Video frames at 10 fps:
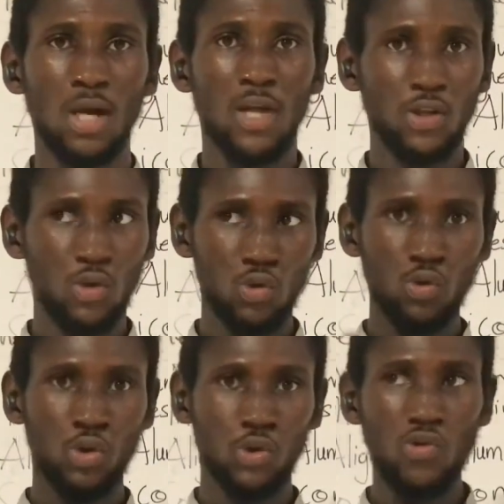So
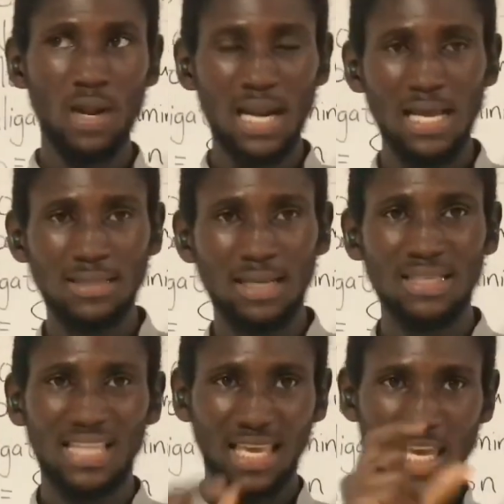you do realize
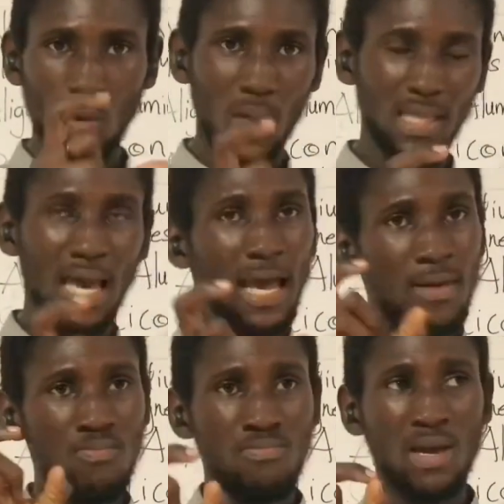that the key word
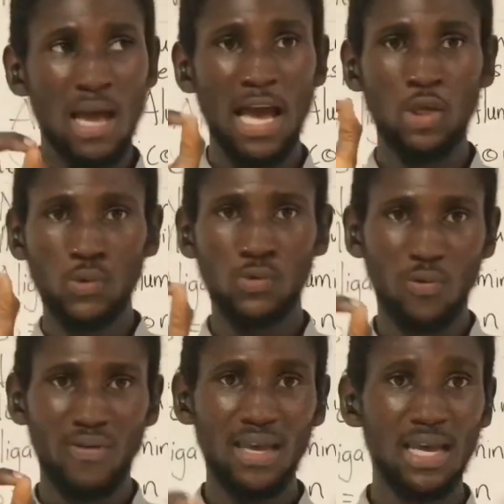I used
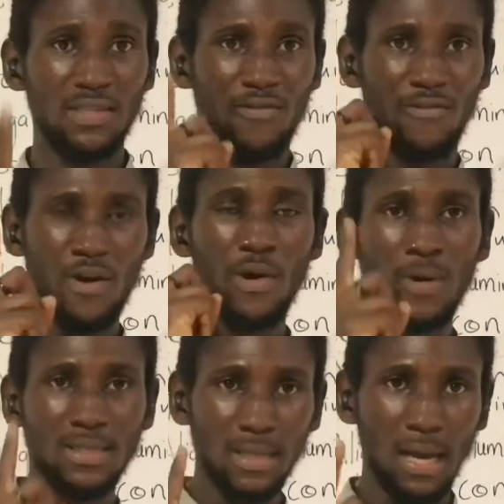over here is very
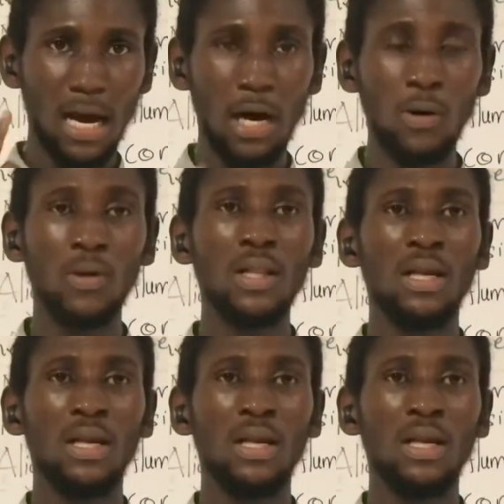critical.